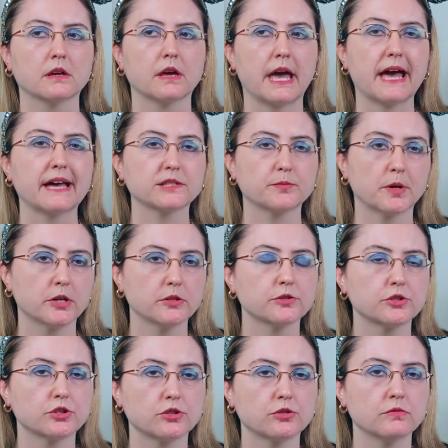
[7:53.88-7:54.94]
as
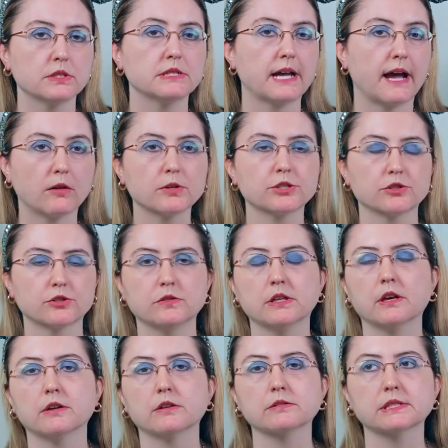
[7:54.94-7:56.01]
opposed to the Tower
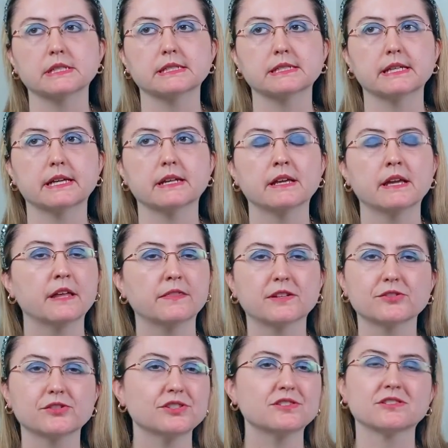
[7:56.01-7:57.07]
Studios is that they're
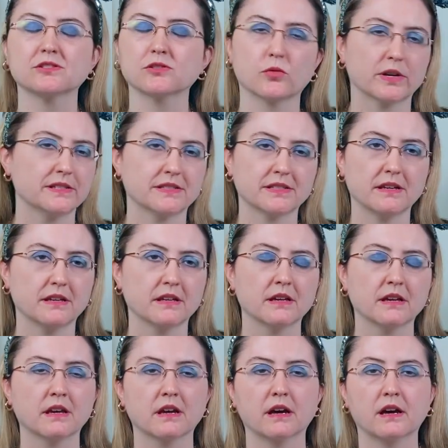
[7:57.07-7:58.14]
just noisy.
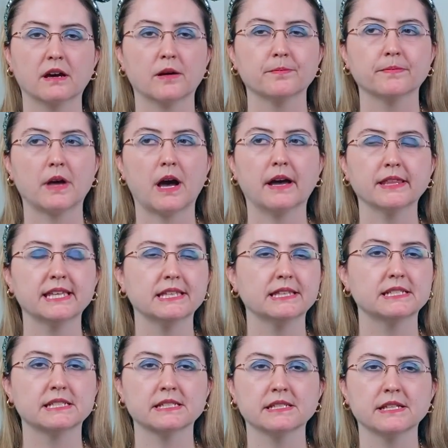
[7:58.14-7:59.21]
I think the
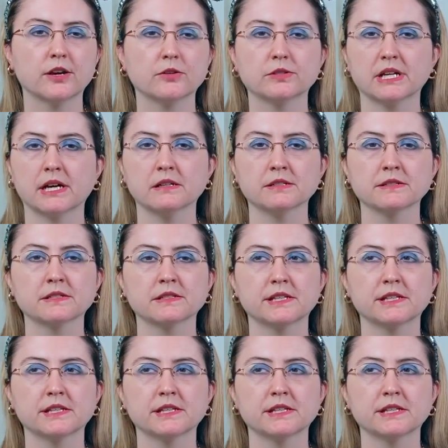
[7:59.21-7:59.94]
Disney hotels